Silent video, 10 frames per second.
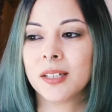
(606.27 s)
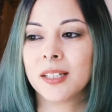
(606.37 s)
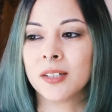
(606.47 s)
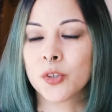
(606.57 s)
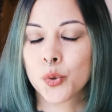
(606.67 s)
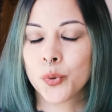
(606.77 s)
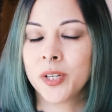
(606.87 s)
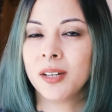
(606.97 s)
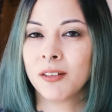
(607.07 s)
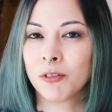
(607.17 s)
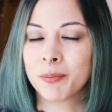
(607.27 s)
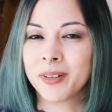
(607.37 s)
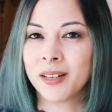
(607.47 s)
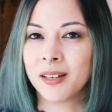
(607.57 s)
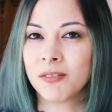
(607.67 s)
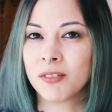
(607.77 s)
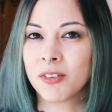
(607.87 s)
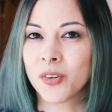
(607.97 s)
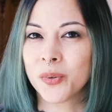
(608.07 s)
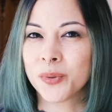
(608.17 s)
intriguing for me, even
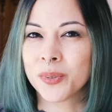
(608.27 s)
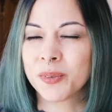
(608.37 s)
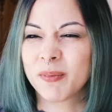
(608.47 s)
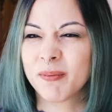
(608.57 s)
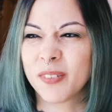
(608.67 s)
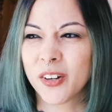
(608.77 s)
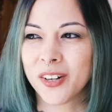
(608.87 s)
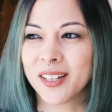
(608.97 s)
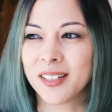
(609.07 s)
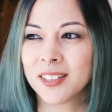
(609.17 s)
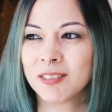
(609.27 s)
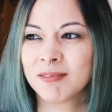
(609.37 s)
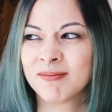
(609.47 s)
though it was very,